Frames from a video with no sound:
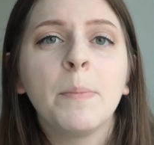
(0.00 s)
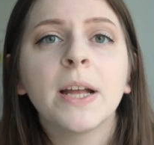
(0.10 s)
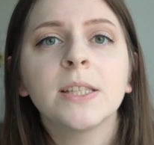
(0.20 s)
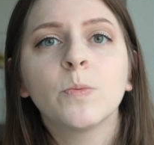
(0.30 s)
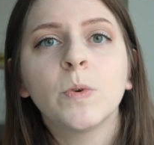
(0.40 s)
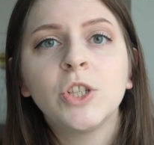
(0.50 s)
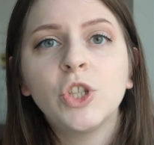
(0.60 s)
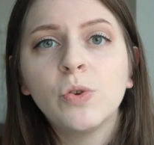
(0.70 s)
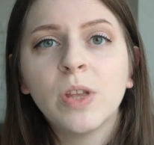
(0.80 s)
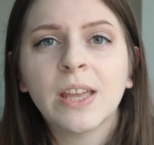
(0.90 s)
because
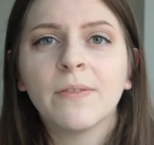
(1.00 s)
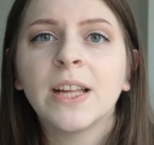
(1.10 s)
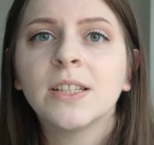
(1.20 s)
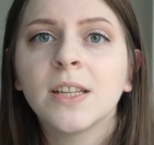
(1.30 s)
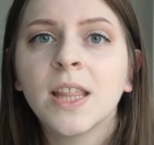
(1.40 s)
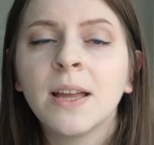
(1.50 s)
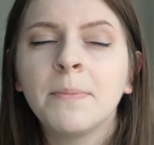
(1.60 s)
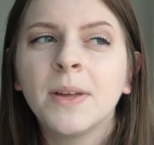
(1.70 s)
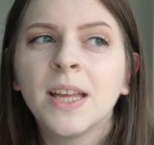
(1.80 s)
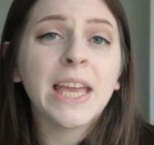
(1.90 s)
once you give that to
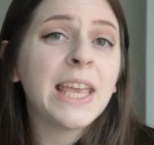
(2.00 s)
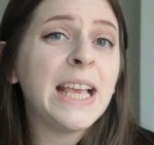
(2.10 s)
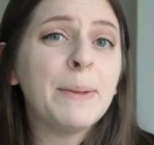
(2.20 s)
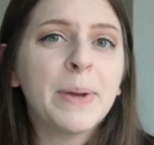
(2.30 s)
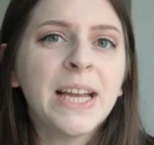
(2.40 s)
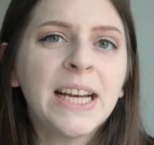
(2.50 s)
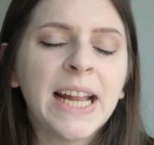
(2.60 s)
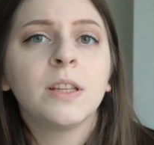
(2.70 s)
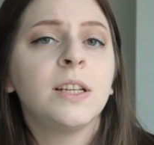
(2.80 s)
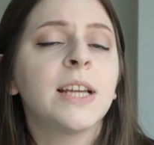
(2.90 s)
them, they keep it.
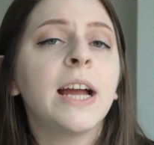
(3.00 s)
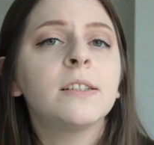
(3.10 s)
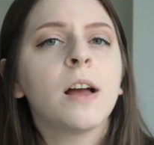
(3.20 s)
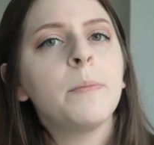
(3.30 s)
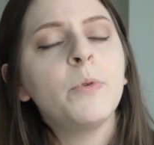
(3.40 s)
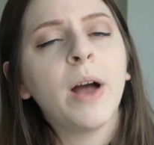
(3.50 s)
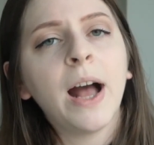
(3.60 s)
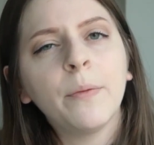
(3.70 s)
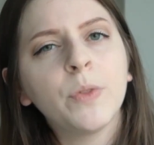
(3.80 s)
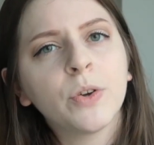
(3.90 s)
The entire time you
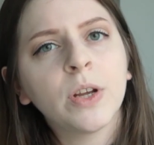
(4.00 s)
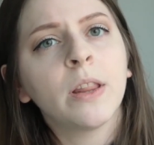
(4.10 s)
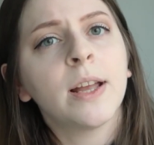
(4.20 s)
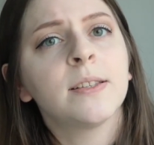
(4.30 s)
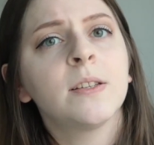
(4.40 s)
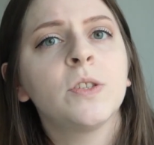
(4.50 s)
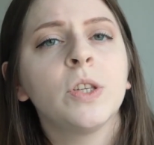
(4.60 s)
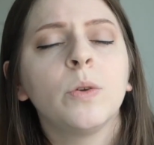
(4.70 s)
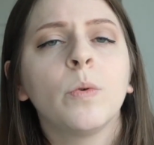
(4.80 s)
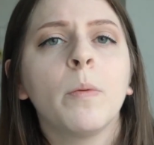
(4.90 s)
have the Korean license,
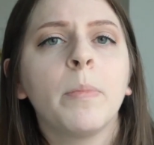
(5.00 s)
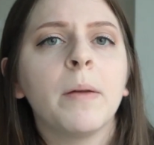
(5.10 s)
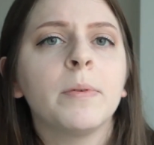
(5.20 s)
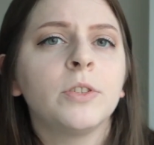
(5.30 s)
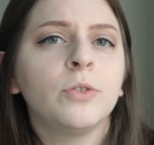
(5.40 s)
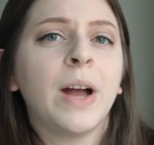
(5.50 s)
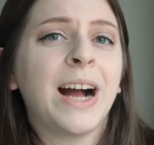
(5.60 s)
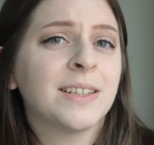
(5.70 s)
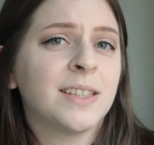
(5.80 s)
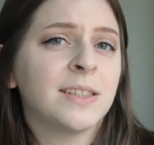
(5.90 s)
you won't be able to
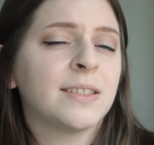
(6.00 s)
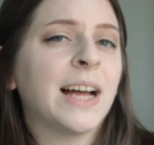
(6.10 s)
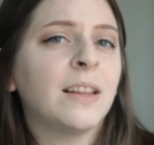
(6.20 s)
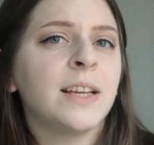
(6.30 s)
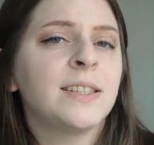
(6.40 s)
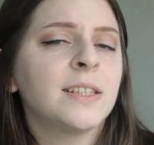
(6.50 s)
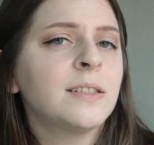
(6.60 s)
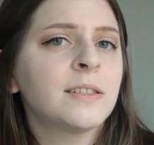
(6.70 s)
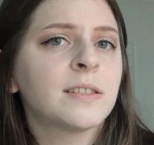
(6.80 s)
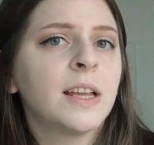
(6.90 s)
access that
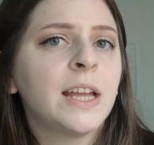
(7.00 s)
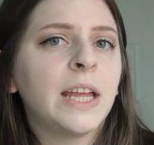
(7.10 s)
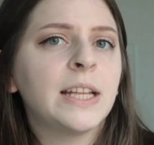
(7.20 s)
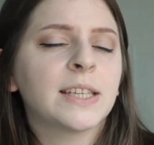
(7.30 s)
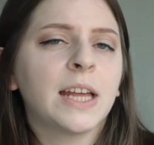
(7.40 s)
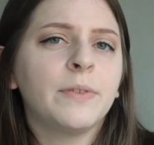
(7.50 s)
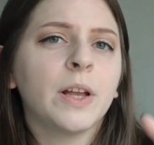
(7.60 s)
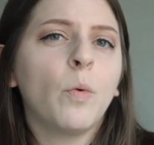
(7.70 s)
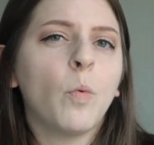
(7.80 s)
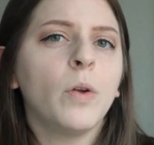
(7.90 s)
license. It's kind of
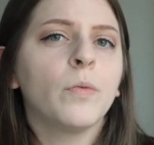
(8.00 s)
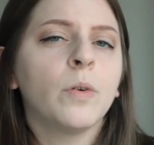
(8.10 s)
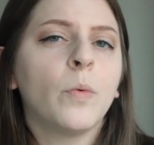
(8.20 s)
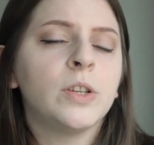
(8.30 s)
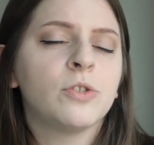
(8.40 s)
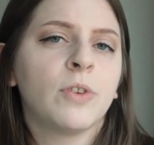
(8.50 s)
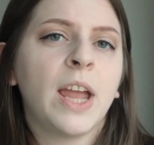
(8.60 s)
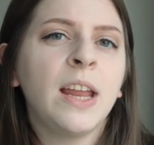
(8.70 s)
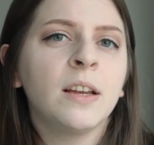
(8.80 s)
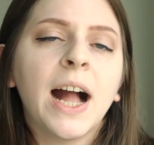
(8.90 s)
like a one-for-one
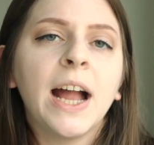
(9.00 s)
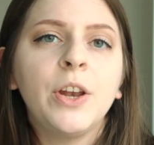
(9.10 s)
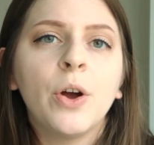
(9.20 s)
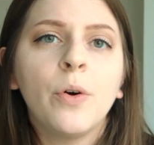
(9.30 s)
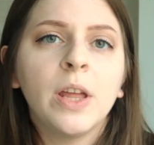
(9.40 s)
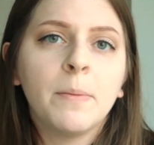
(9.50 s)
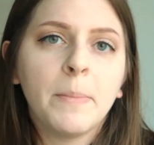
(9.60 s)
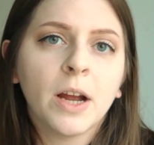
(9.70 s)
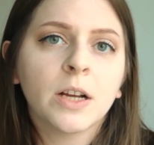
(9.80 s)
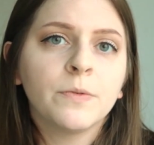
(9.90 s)
trade. I know in
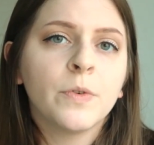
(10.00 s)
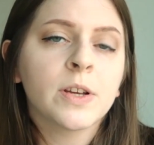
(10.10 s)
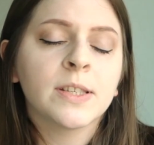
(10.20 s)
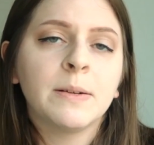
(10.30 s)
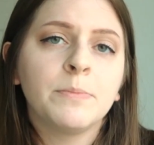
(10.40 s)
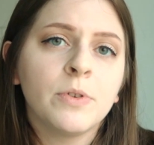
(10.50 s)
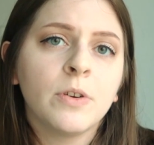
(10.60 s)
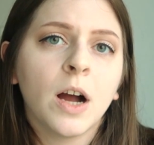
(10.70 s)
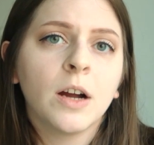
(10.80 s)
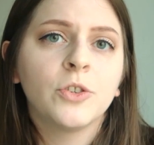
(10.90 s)
America, for
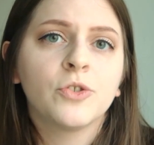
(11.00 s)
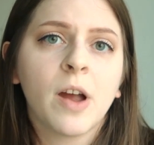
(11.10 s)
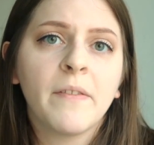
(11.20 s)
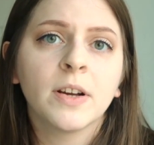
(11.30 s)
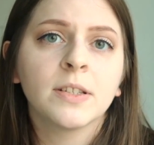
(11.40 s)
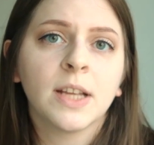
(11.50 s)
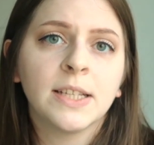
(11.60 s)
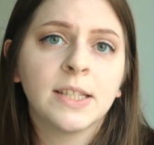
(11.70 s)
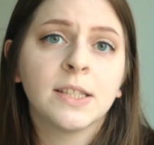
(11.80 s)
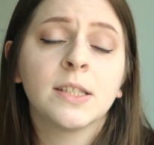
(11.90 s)
example, our driver's
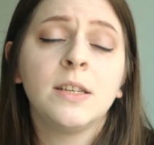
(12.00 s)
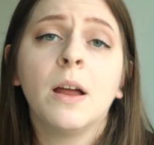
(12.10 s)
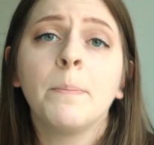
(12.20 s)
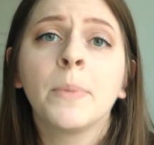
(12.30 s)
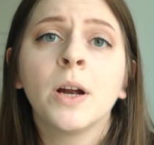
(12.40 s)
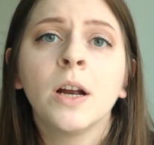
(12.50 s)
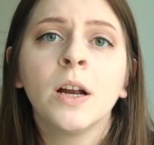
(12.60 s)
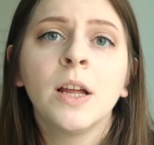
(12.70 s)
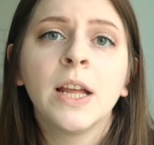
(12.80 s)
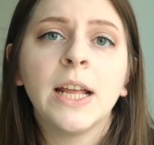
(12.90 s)
license
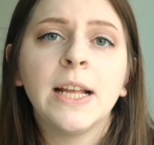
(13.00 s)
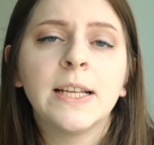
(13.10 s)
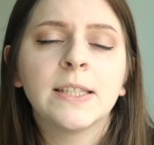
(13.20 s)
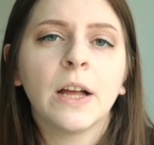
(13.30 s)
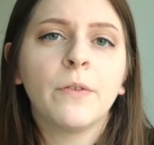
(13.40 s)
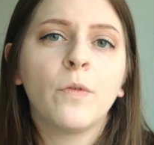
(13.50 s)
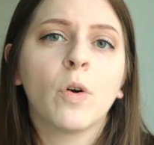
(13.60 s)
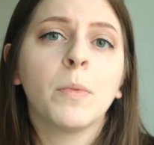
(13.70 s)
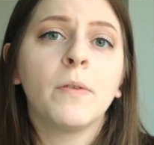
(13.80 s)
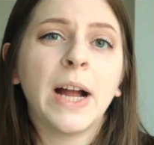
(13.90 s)
number is a
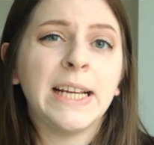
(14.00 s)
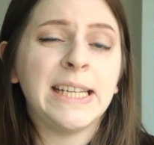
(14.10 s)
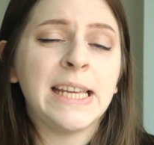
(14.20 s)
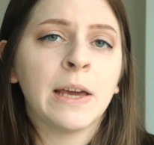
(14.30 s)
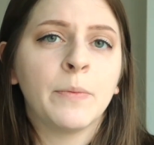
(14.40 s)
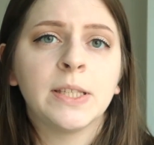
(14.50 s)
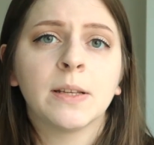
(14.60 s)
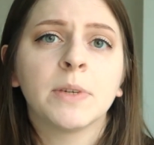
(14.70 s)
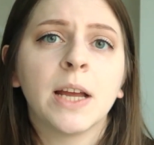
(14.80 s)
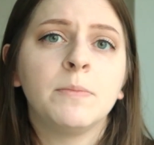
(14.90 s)
form of ID that we
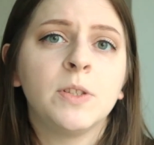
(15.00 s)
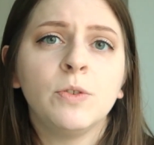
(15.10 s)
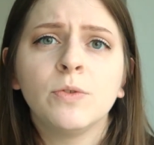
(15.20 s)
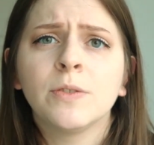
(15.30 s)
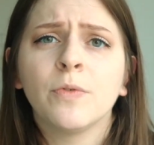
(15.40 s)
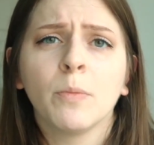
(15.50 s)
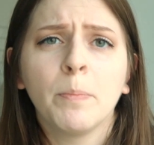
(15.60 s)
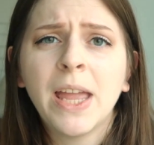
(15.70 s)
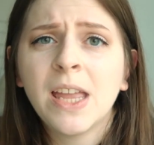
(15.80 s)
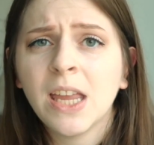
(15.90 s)
sometimes use for
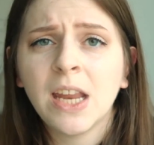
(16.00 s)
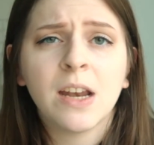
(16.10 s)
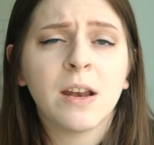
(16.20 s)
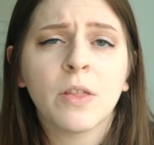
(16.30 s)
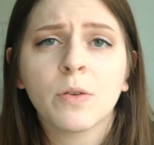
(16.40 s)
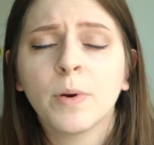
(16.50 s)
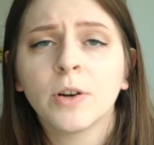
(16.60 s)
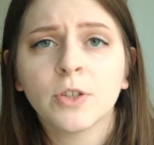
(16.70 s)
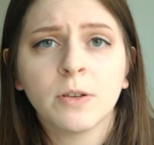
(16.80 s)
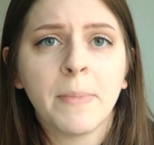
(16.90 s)
banking and other
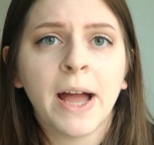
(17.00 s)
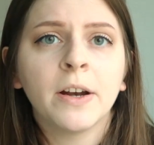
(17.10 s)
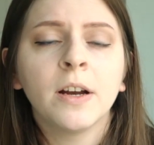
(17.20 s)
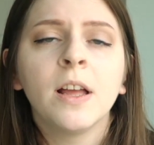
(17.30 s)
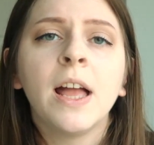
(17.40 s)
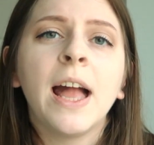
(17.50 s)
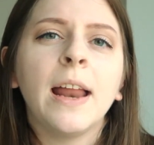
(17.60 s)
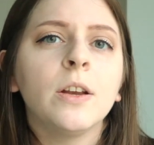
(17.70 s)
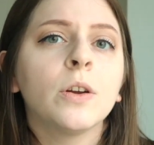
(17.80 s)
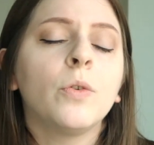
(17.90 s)
personal matter,
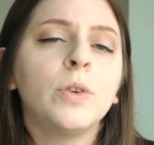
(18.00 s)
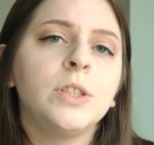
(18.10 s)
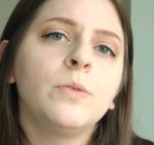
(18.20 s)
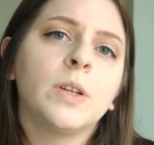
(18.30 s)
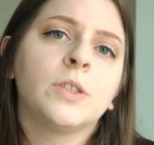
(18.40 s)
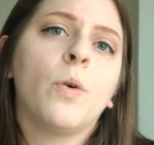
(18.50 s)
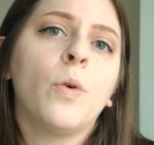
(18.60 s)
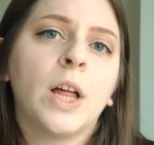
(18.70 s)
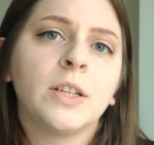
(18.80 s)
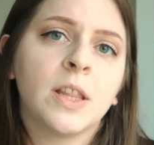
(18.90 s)
and you're going to want to
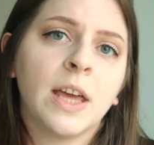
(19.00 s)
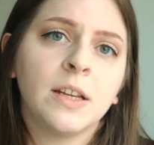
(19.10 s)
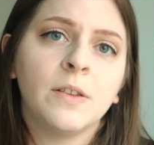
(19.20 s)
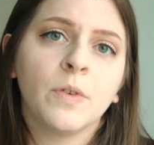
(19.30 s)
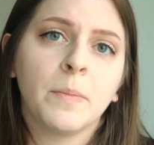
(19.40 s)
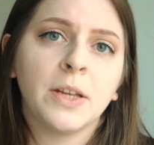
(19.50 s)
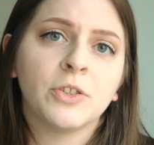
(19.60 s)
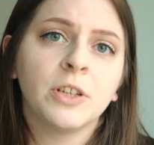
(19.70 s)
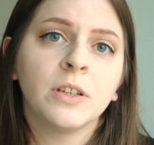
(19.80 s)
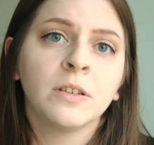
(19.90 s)
hold on to that
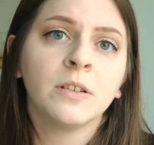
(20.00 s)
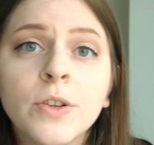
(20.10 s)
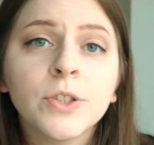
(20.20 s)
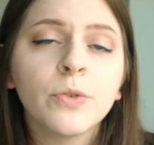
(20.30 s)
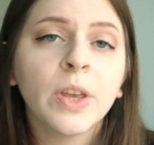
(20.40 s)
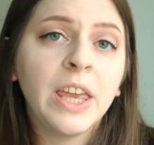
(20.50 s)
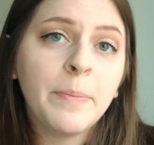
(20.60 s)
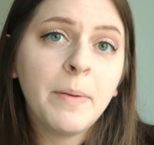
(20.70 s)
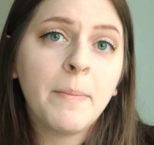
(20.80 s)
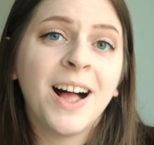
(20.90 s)
information. Also,
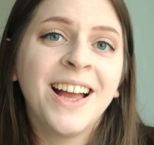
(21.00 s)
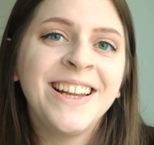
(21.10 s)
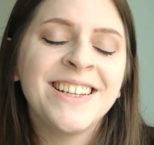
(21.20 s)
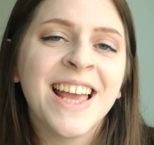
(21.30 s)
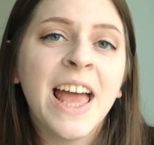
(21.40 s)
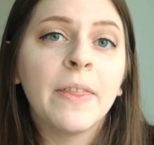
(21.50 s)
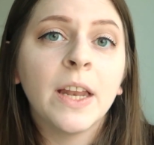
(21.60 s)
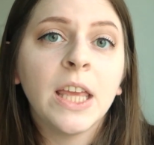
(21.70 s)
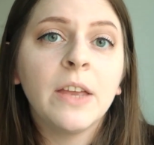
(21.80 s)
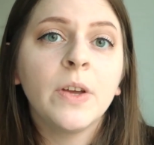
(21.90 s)
keep in mind
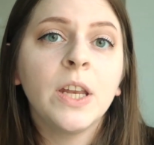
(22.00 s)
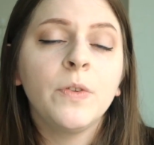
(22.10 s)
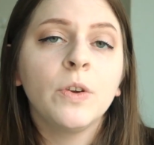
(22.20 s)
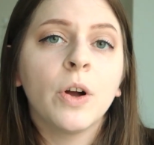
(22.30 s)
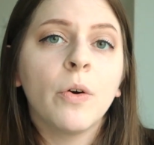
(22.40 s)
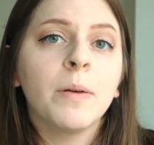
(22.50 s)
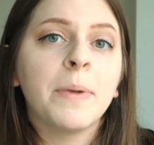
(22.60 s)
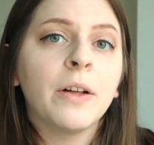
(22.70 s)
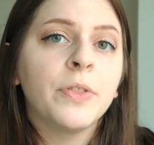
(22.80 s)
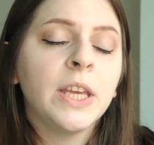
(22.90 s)
that even if you go
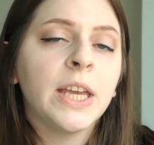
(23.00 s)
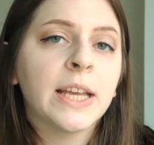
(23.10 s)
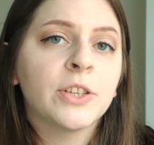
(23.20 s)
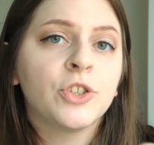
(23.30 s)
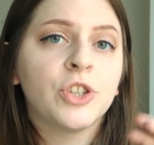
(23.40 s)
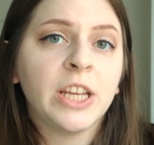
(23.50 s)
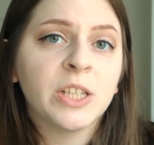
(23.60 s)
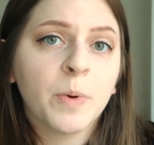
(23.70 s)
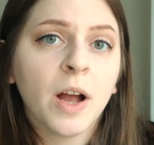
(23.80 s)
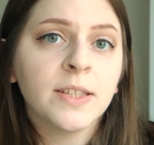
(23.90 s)
about the
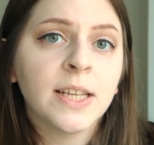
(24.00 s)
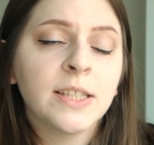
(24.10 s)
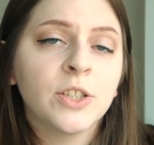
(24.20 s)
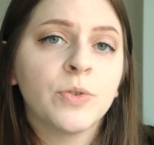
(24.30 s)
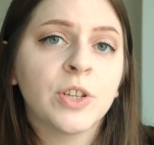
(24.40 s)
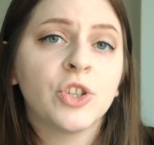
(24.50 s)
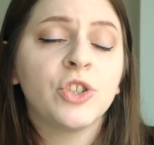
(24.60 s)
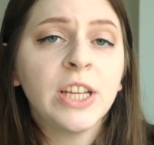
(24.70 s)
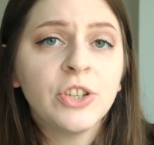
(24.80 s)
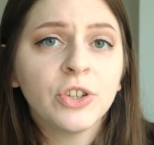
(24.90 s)
exchange process to
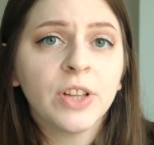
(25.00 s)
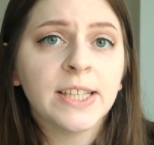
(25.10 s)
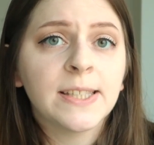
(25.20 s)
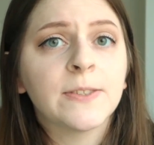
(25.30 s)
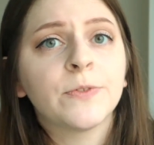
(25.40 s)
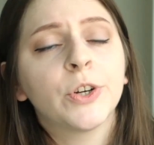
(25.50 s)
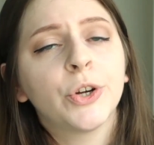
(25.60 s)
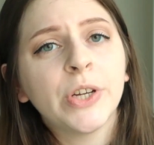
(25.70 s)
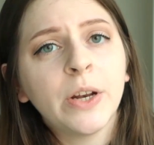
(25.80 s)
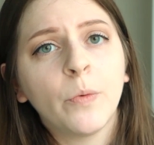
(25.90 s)
exchange your license for a
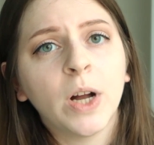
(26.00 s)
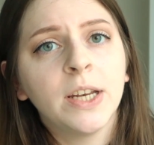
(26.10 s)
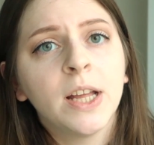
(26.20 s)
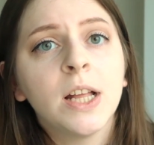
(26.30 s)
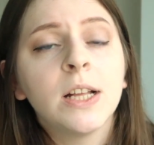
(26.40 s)
Korean one,